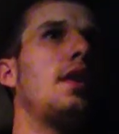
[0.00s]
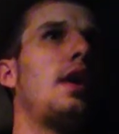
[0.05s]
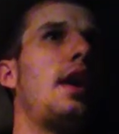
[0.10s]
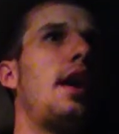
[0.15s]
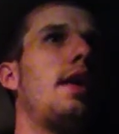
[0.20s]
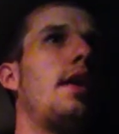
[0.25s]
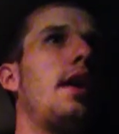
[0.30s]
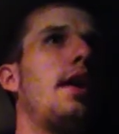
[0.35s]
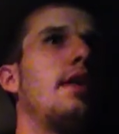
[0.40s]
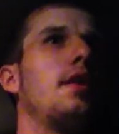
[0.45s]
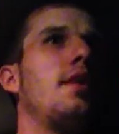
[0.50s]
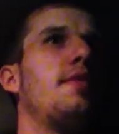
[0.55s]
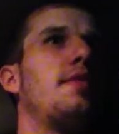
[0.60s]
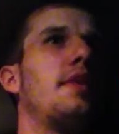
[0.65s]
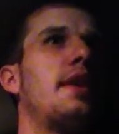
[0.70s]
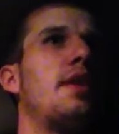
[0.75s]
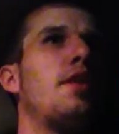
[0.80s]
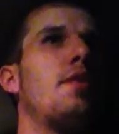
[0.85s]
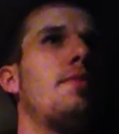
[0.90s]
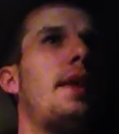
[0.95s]
I'd love
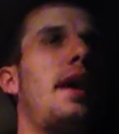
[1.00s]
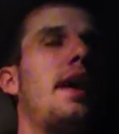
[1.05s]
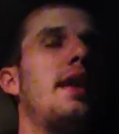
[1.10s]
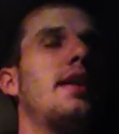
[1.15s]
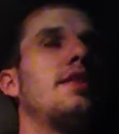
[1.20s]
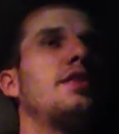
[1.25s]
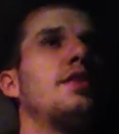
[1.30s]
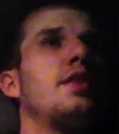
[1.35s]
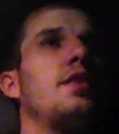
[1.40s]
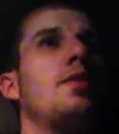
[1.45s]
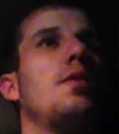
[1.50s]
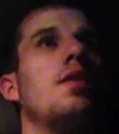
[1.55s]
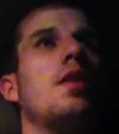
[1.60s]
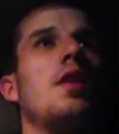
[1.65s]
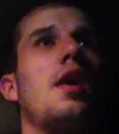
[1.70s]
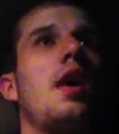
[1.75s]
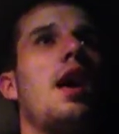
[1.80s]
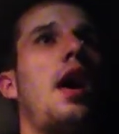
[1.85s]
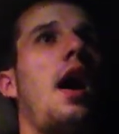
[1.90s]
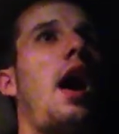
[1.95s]
to hear about it. So
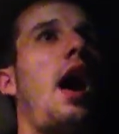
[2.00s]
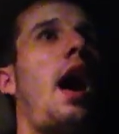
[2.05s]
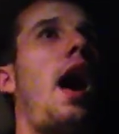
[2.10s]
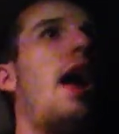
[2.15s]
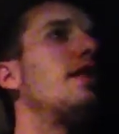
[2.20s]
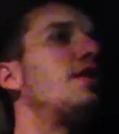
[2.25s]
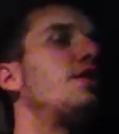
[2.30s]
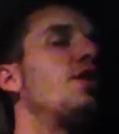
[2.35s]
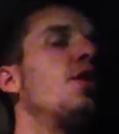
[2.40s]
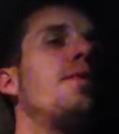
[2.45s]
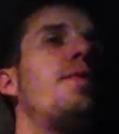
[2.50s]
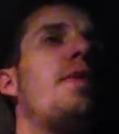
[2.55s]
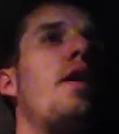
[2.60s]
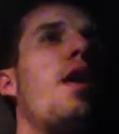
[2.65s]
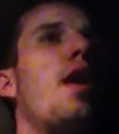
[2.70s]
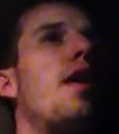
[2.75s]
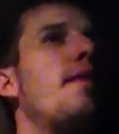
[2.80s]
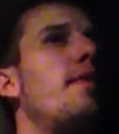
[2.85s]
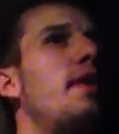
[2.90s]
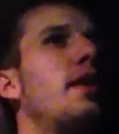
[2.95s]
so
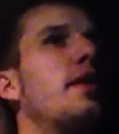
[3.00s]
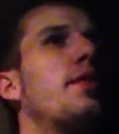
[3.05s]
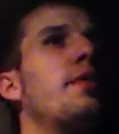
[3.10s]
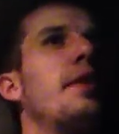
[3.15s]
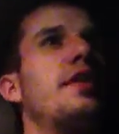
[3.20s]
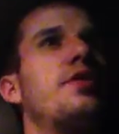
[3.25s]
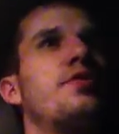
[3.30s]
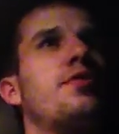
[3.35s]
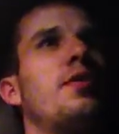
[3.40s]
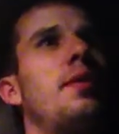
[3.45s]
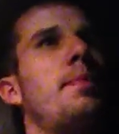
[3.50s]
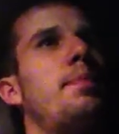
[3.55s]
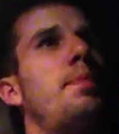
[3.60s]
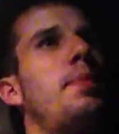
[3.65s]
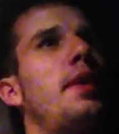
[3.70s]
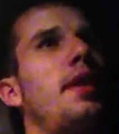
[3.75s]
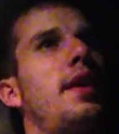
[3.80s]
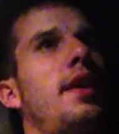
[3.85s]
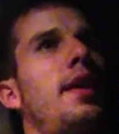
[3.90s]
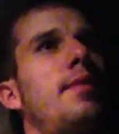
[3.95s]
far I've had a great trip.
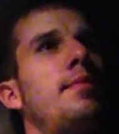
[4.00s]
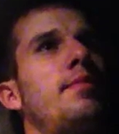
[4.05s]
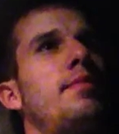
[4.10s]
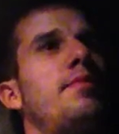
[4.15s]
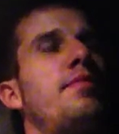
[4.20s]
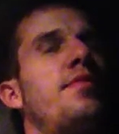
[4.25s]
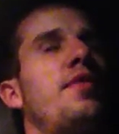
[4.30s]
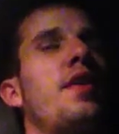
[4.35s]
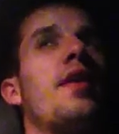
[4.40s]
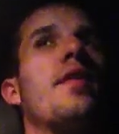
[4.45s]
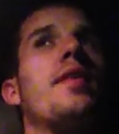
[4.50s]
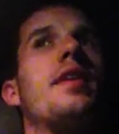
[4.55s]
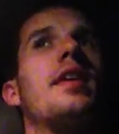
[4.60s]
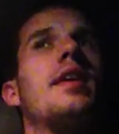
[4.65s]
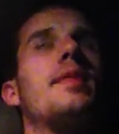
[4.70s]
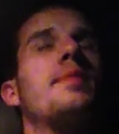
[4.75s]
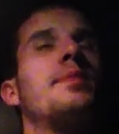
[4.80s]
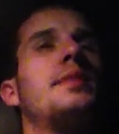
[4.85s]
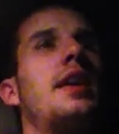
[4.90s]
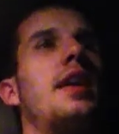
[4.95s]

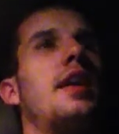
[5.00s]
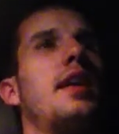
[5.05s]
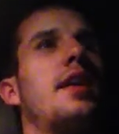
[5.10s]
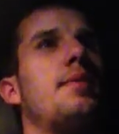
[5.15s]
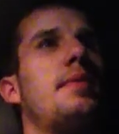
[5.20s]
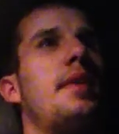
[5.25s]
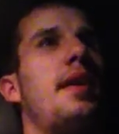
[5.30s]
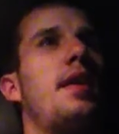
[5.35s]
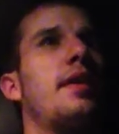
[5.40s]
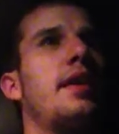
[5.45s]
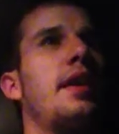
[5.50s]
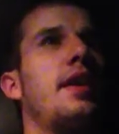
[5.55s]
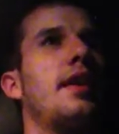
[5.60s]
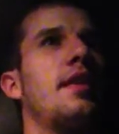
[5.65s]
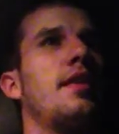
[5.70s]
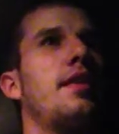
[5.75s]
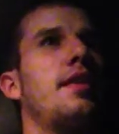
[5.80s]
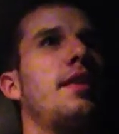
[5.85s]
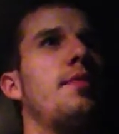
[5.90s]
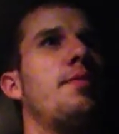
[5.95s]
Very upsetting about
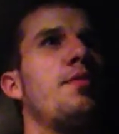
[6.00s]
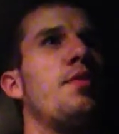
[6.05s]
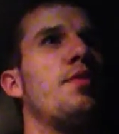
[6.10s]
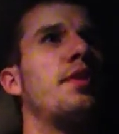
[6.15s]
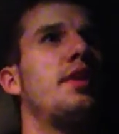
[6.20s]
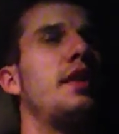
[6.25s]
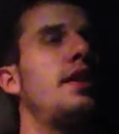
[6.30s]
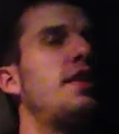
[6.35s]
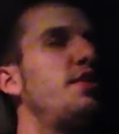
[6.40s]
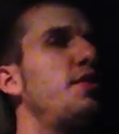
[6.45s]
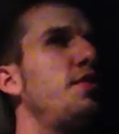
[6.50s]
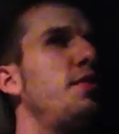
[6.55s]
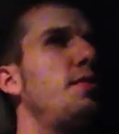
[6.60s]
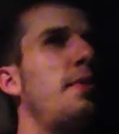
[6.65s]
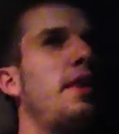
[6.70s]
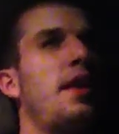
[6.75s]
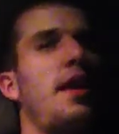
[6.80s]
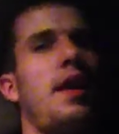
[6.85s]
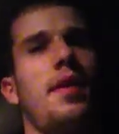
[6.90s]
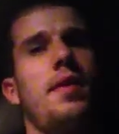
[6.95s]
getting broken into,
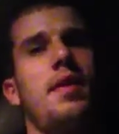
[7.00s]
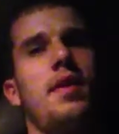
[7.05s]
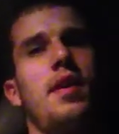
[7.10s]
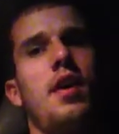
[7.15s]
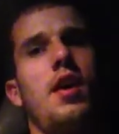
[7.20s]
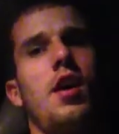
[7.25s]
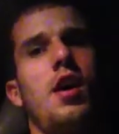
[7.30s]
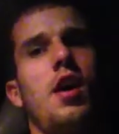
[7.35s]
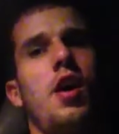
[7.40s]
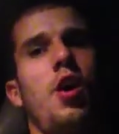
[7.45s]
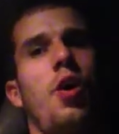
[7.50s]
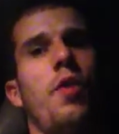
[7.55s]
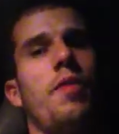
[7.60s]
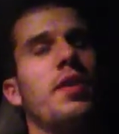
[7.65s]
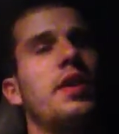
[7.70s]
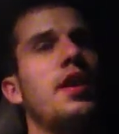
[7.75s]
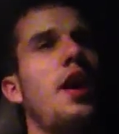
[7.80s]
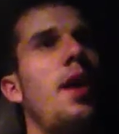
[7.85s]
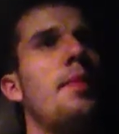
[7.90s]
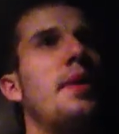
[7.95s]
but
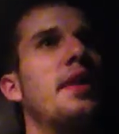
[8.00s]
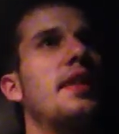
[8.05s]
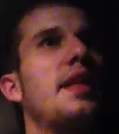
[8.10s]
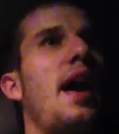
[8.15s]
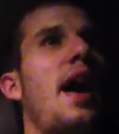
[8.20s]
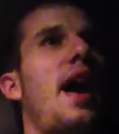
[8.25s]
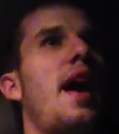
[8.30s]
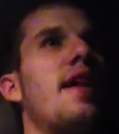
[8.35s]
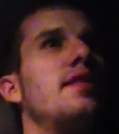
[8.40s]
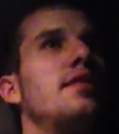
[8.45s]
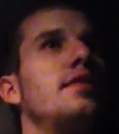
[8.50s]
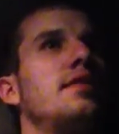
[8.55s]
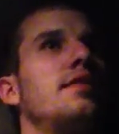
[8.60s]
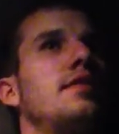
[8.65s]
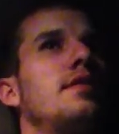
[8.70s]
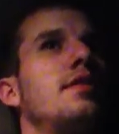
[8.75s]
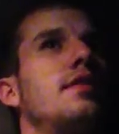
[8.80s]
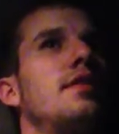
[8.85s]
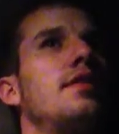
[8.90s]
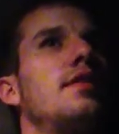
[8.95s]
overcoming that,
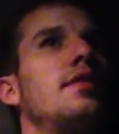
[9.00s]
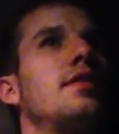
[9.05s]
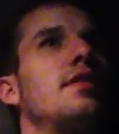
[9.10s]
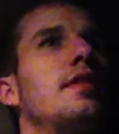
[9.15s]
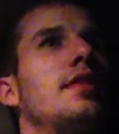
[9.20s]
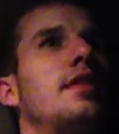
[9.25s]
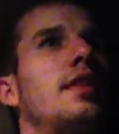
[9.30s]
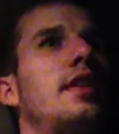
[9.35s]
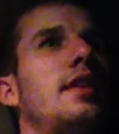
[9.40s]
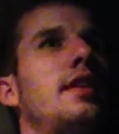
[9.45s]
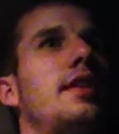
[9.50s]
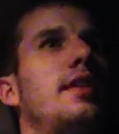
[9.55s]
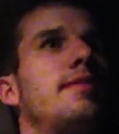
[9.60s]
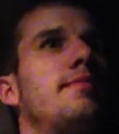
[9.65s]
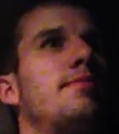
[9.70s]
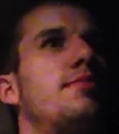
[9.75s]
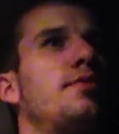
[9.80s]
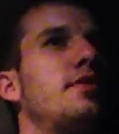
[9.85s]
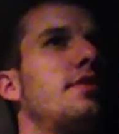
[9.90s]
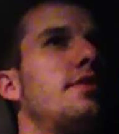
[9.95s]

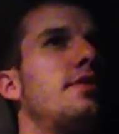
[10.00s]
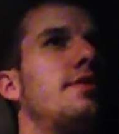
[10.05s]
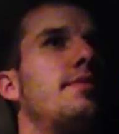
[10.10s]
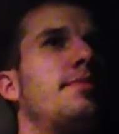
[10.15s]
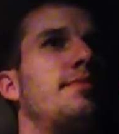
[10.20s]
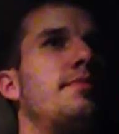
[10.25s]
and just